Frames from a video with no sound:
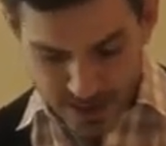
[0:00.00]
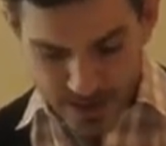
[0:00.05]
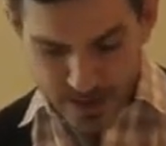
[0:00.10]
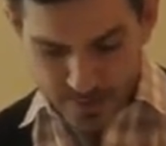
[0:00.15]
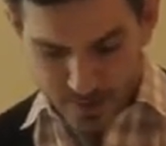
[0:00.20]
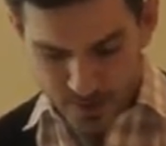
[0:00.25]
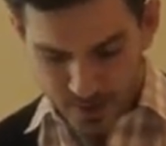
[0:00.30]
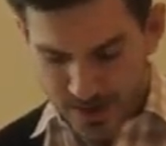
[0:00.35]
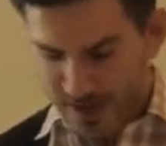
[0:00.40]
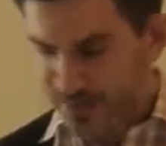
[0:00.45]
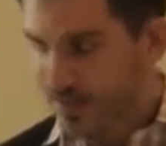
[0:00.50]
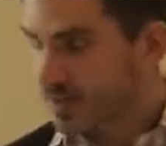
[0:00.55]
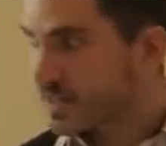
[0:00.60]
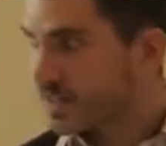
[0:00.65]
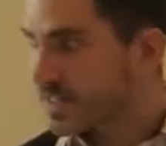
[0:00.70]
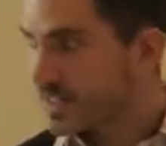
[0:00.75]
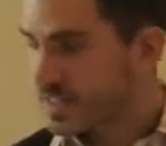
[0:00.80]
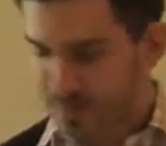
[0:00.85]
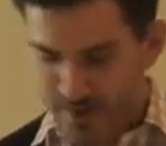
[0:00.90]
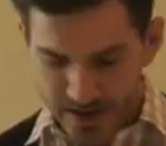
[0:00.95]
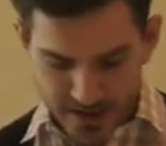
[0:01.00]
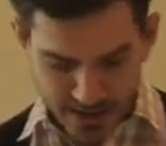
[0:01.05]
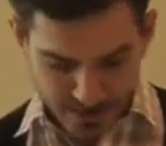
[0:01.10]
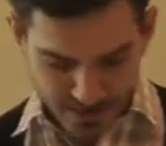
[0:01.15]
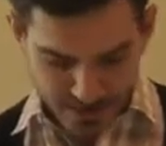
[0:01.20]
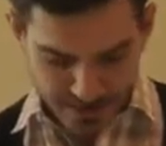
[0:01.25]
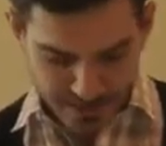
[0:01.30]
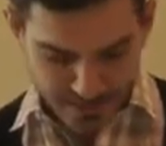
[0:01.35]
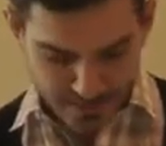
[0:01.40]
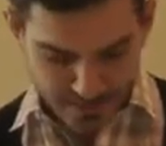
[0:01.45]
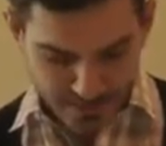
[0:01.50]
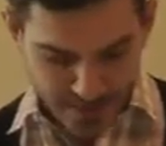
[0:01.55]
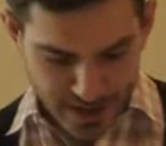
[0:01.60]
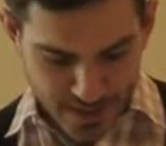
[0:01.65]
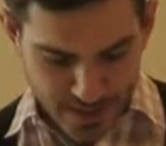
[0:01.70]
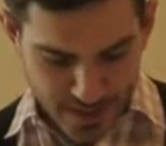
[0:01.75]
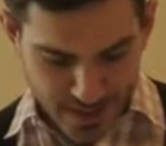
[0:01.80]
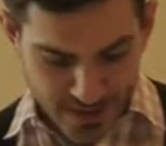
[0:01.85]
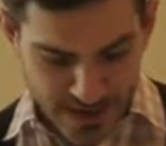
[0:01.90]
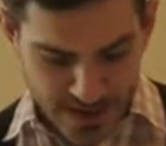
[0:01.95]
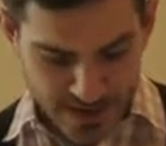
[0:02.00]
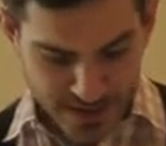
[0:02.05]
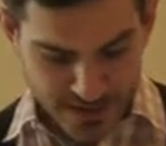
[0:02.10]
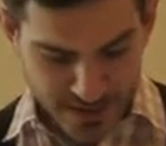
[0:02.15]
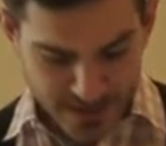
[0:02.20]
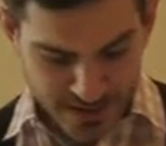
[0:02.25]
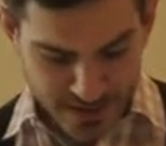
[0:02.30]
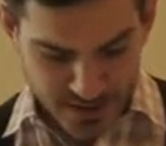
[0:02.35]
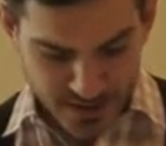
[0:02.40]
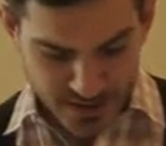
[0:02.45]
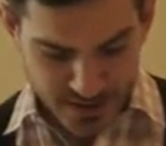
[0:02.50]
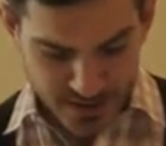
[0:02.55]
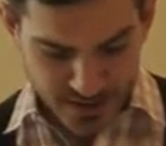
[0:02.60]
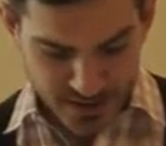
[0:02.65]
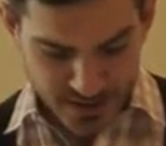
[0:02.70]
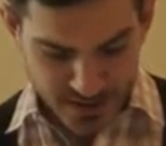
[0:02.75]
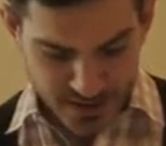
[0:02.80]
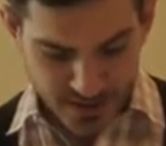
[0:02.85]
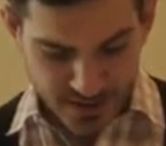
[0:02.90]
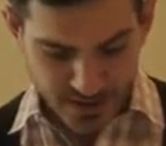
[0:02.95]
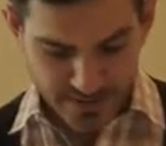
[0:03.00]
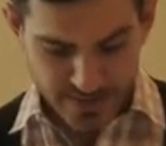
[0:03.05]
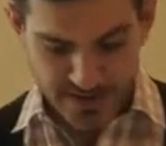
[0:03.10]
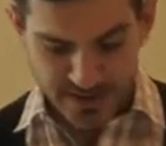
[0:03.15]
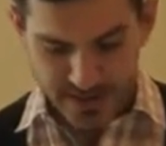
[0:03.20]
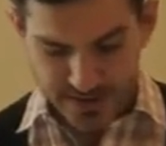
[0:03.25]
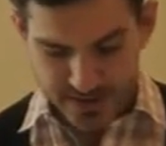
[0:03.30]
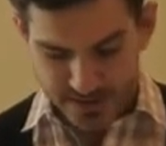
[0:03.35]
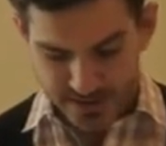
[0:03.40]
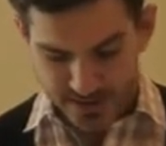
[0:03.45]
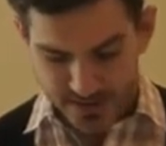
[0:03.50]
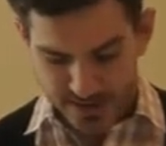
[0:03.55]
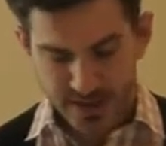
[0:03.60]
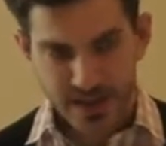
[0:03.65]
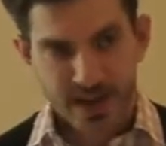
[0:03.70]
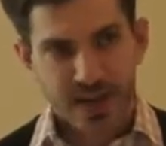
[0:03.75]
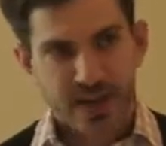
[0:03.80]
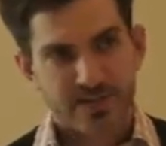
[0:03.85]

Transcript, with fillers: but rather to speculate about how considerations of identity